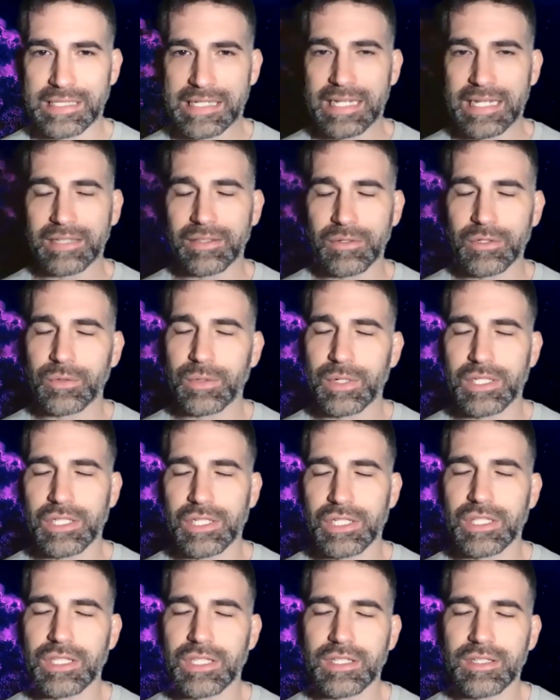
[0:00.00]
those
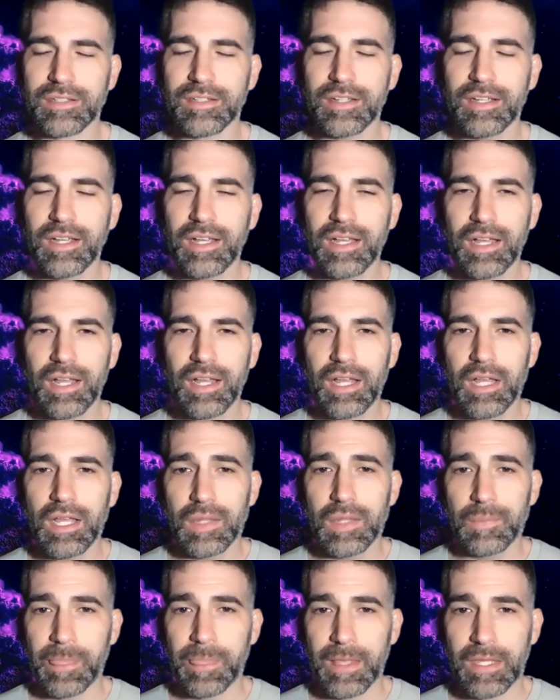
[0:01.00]
questions.
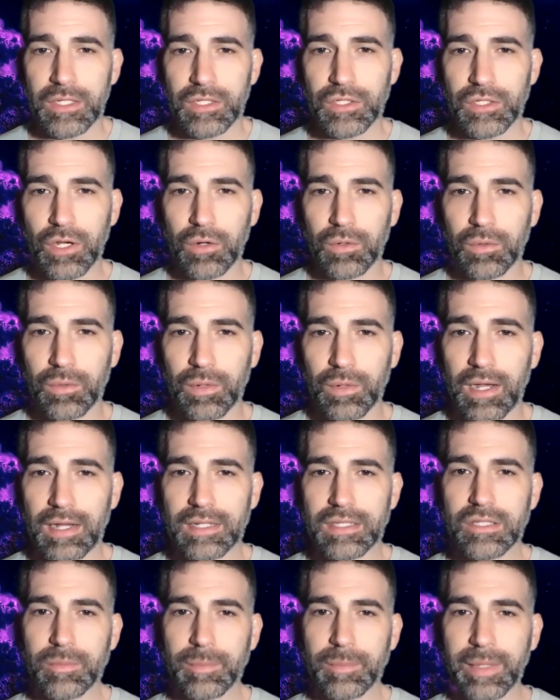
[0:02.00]
So
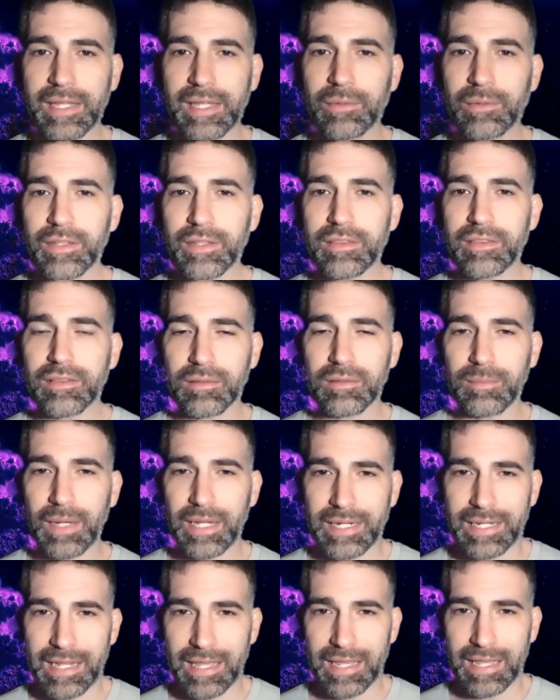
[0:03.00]
to begin with,
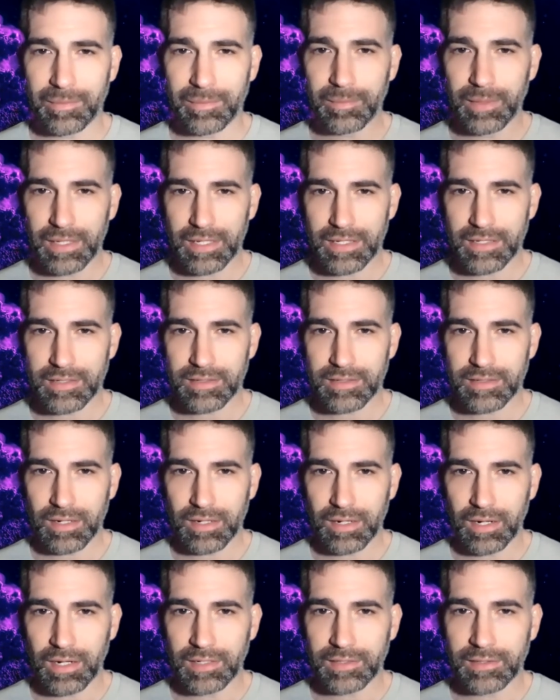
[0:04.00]
my name is
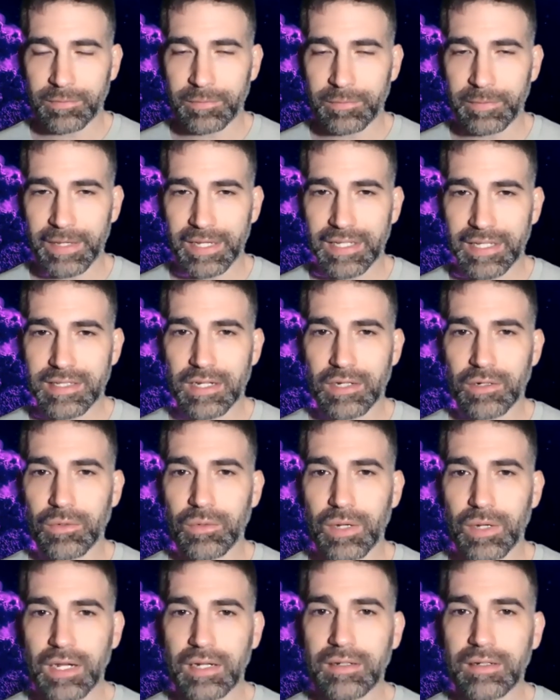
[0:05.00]
Dvir
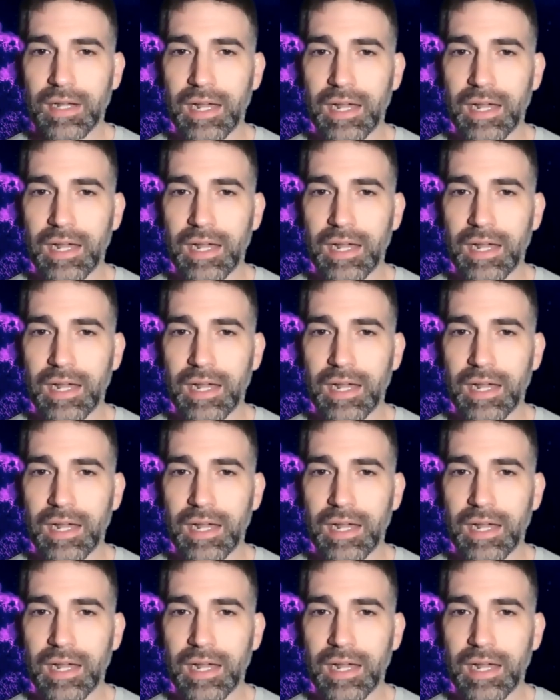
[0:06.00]
Tsanua.